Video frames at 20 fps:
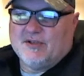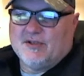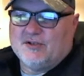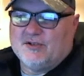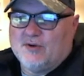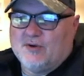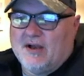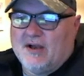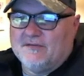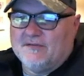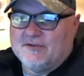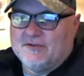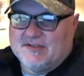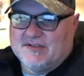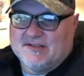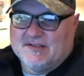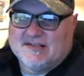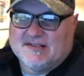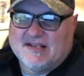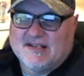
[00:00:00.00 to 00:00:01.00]
the drivers
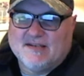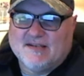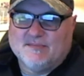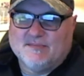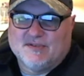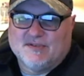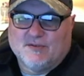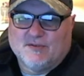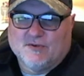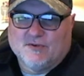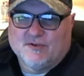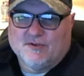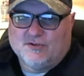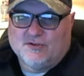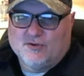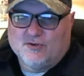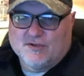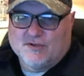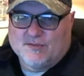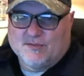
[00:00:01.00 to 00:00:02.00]
and teams that were
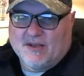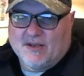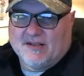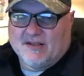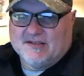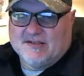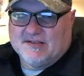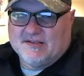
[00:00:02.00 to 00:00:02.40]
endorsed by these